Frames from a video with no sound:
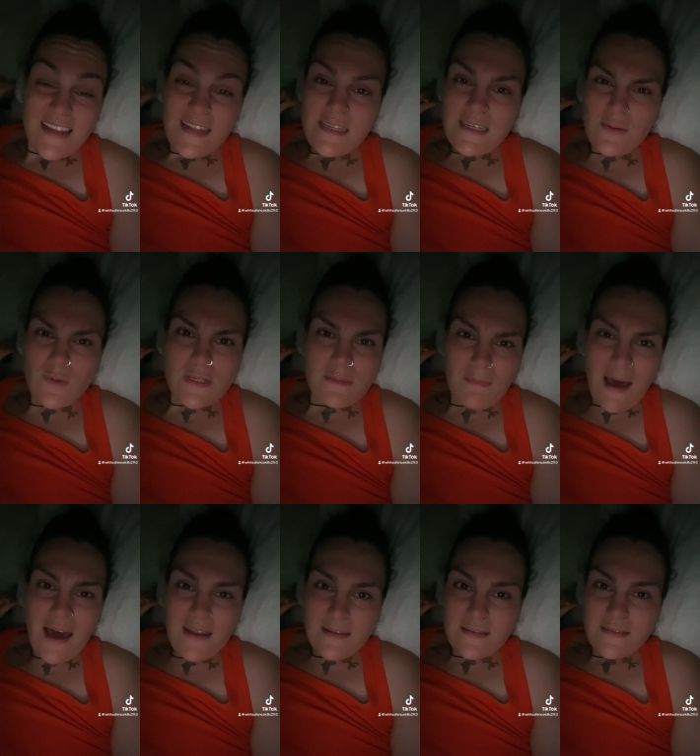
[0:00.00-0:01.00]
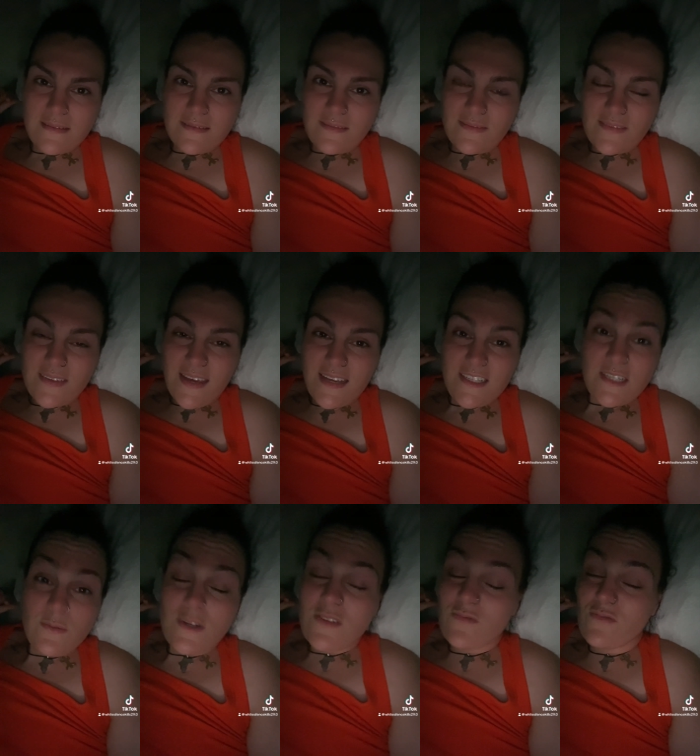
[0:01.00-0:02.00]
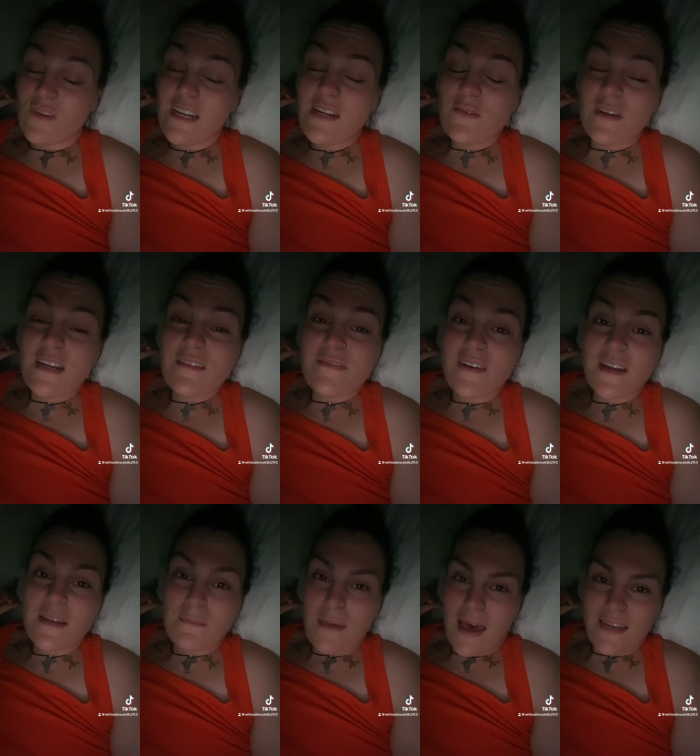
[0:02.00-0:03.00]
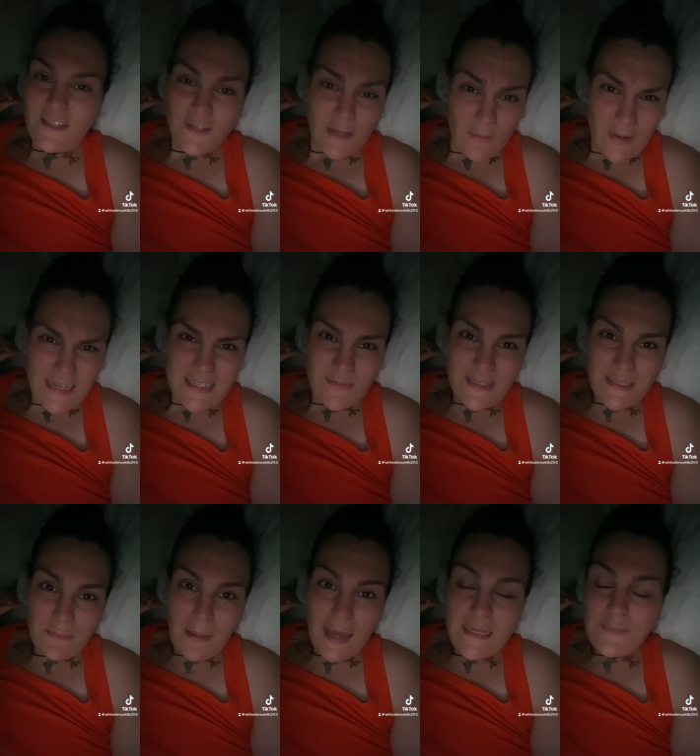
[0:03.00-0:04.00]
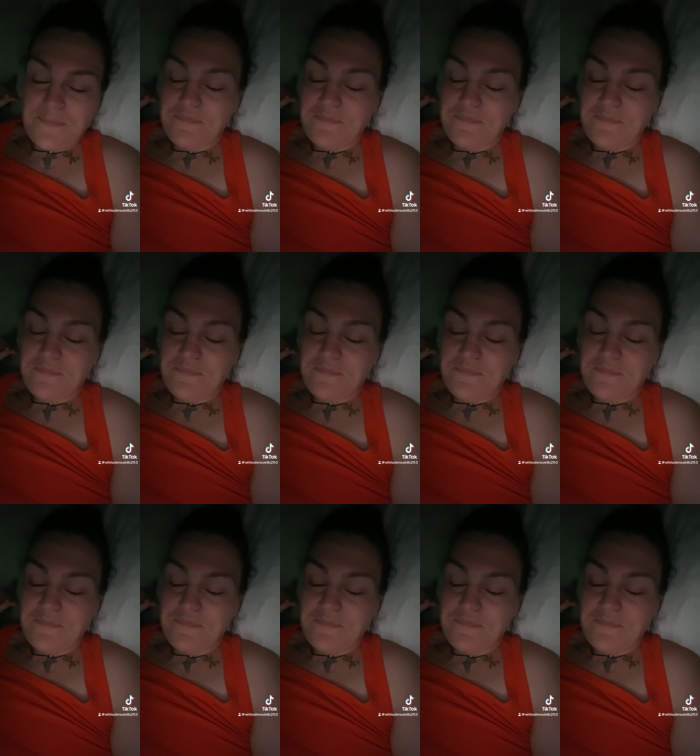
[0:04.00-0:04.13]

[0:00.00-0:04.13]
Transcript: She was mad, okay? She was really, really fucking mad. Do you know why she was mad?